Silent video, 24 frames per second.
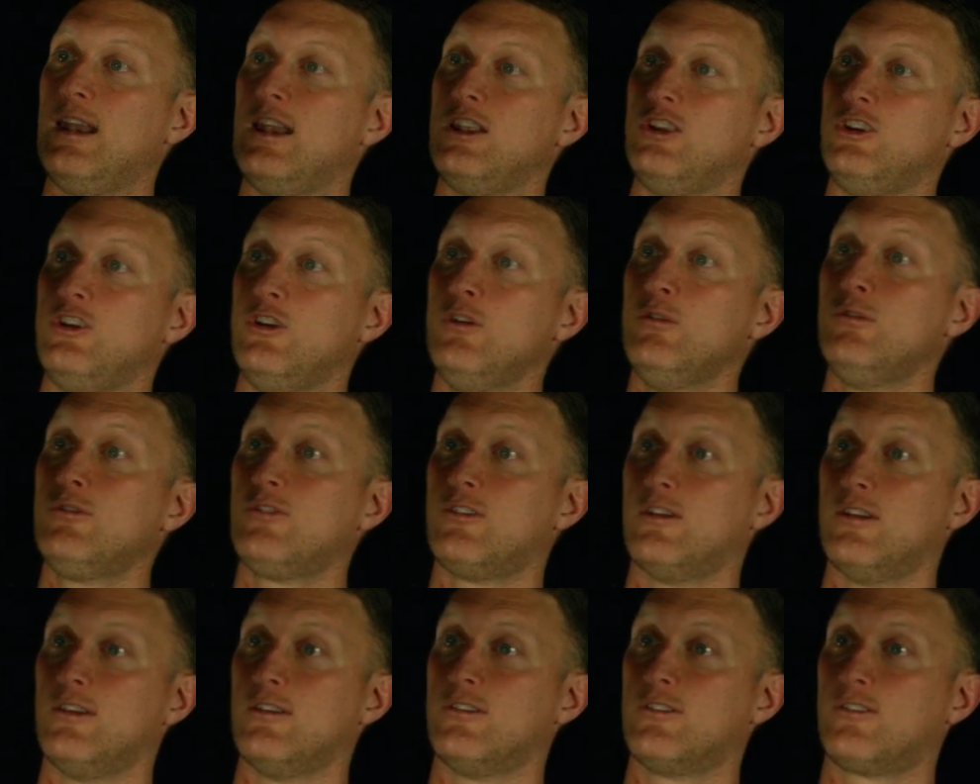then it
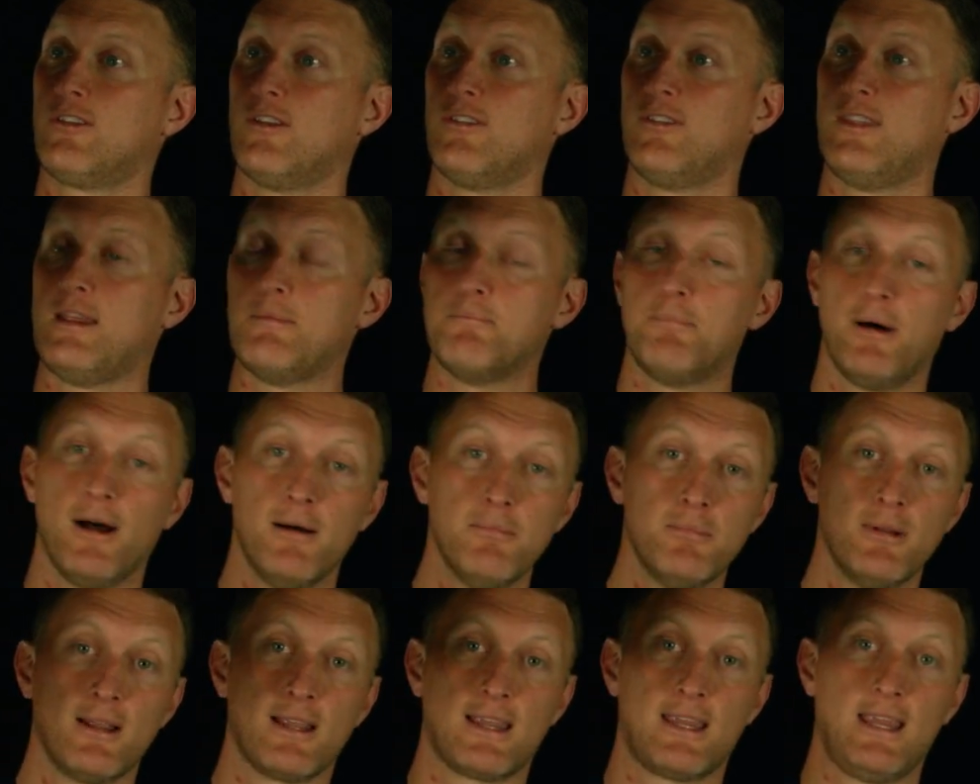uses the
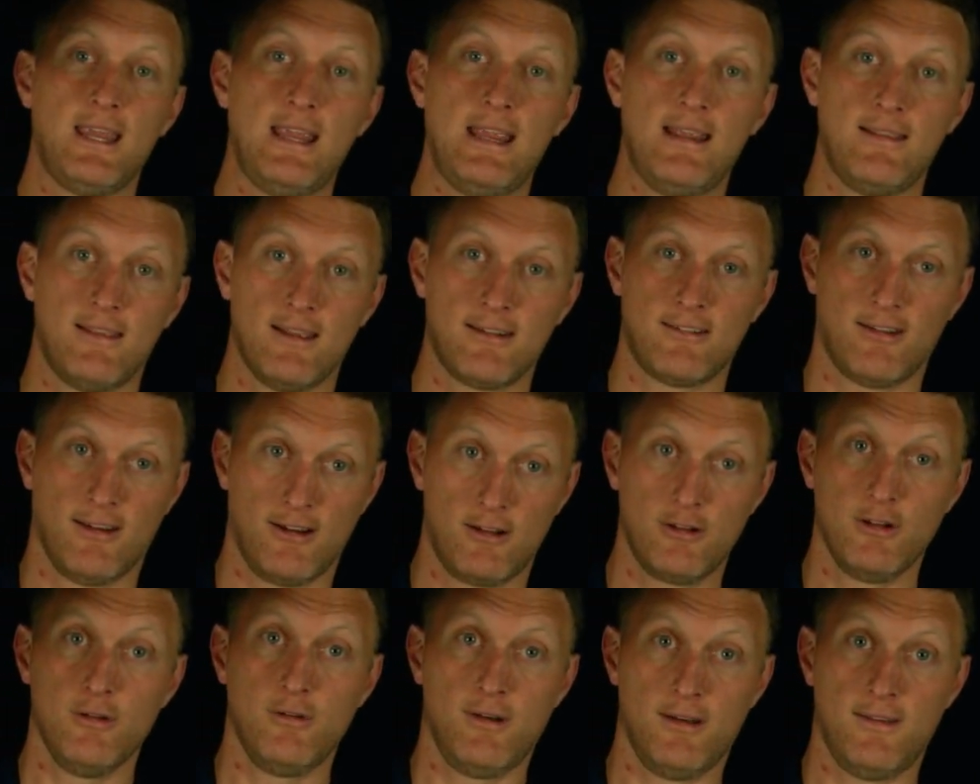public key that's
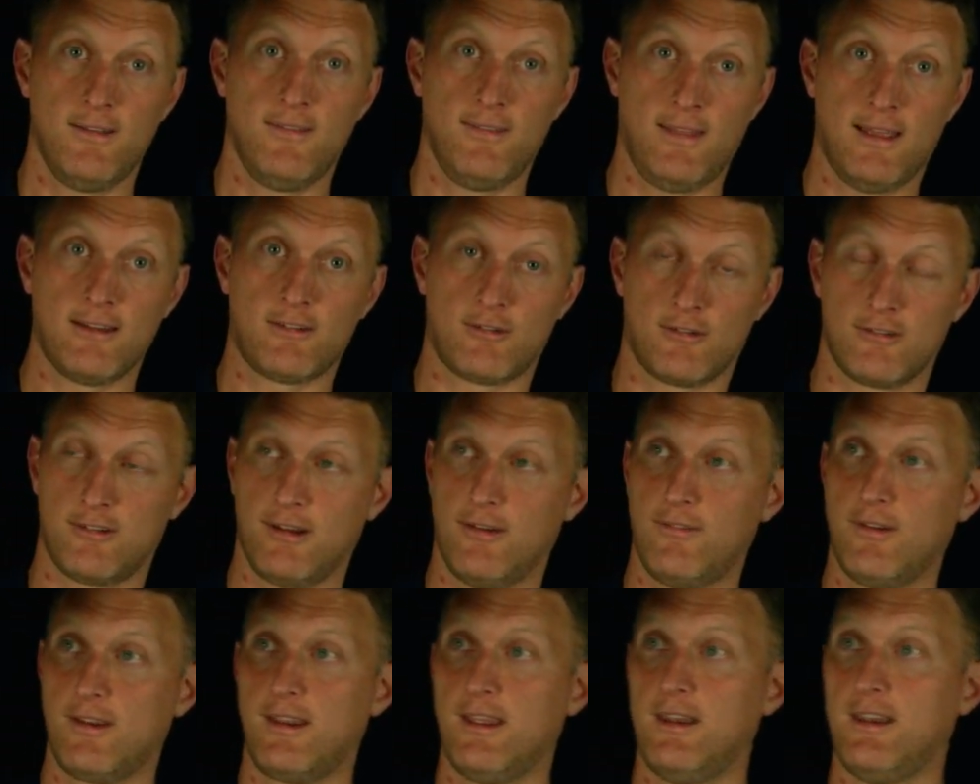included in that
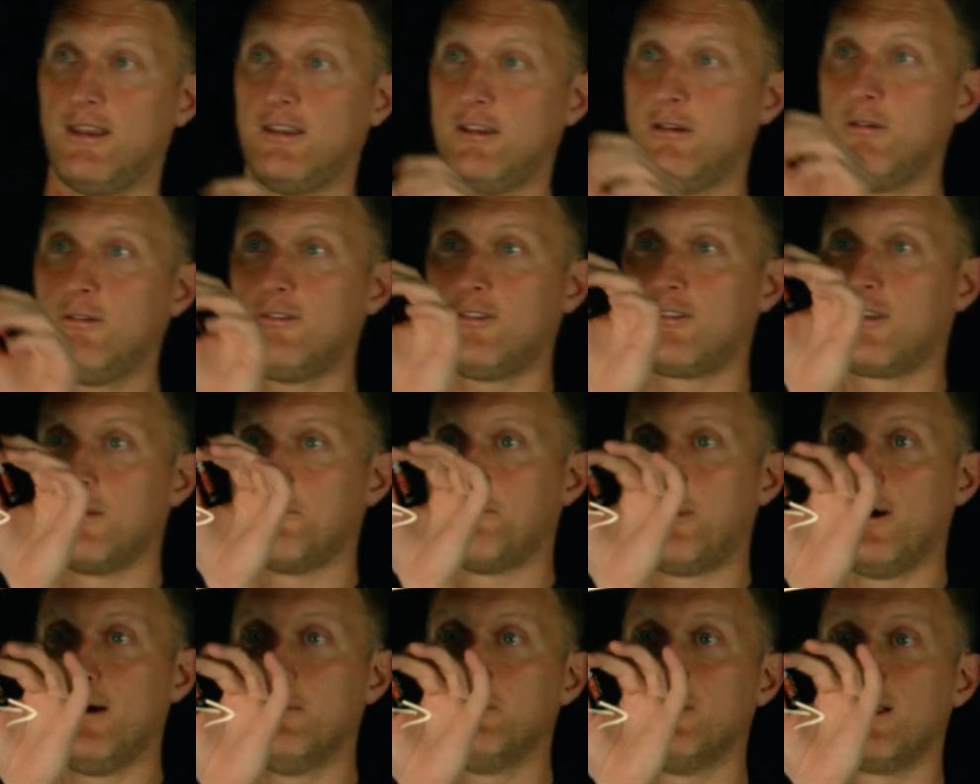certificate. It uses the
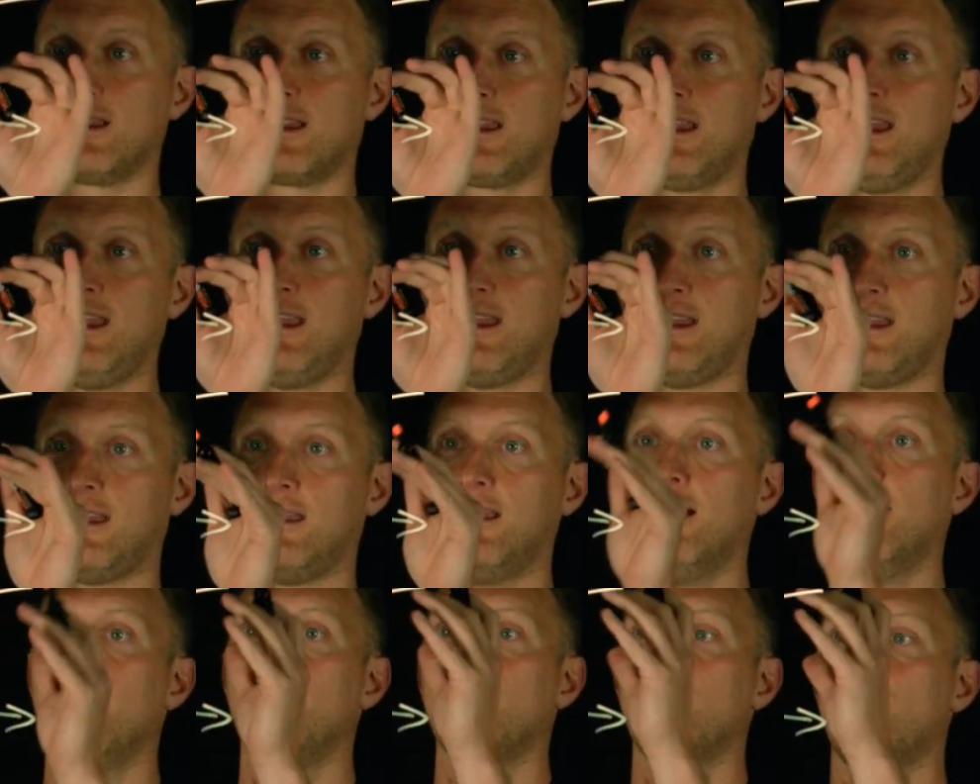public
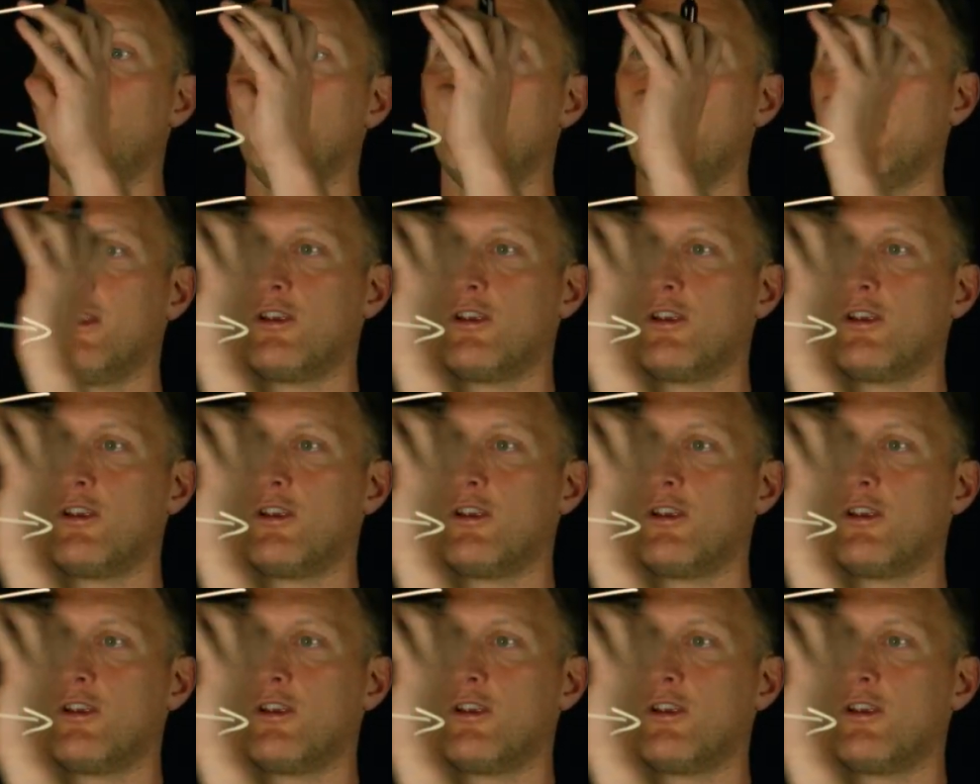key to